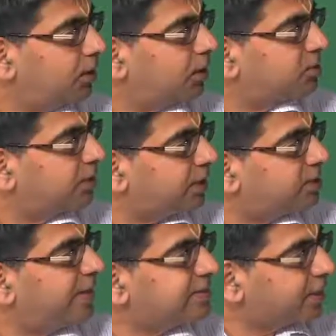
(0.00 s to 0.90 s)
So, that is
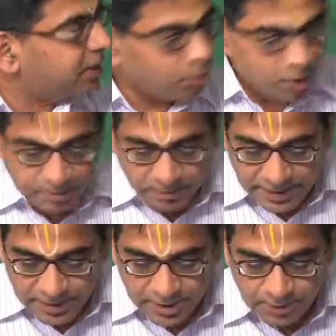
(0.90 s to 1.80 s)
basically what
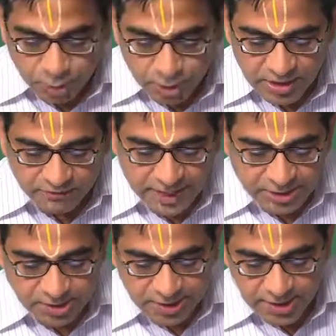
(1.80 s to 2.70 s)
public key cryptography
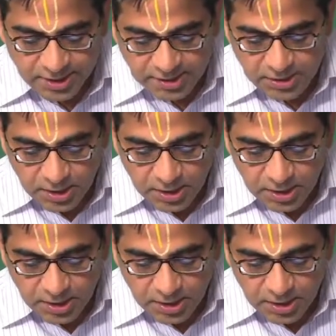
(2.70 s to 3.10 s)
actually does,